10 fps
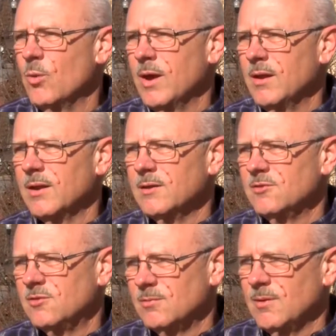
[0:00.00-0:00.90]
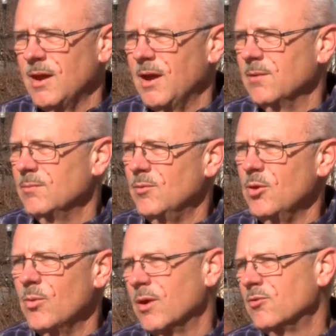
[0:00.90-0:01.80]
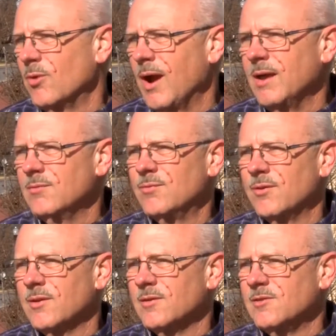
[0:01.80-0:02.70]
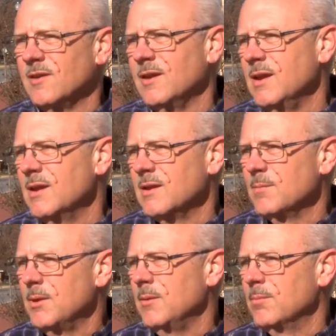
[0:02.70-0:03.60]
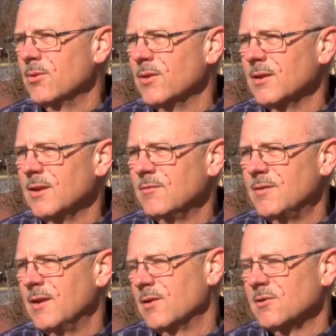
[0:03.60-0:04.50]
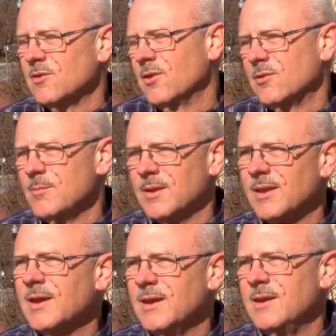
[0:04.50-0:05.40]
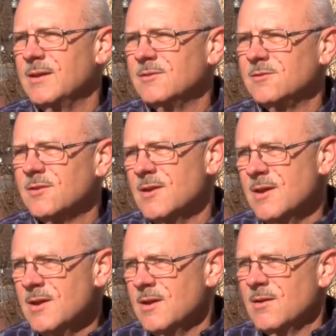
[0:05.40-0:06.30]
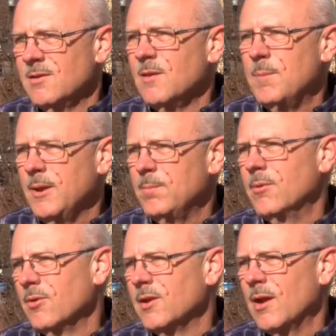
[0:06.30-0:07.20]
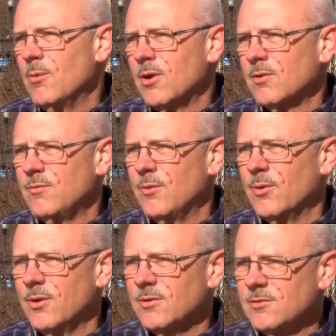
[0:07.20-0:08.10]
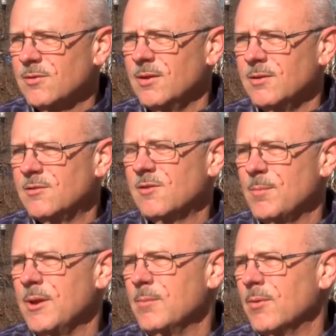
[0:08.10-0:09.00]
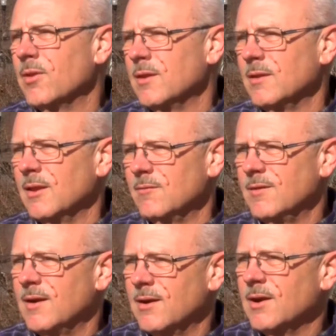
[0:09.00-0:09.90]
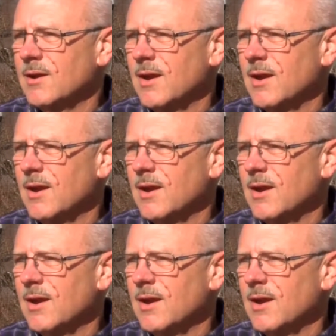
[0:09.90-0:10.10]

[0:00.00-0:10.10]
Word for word: well as uh, do what's right for the city and the people that live there because ultimately it is the people that I work for is it's the people that live there in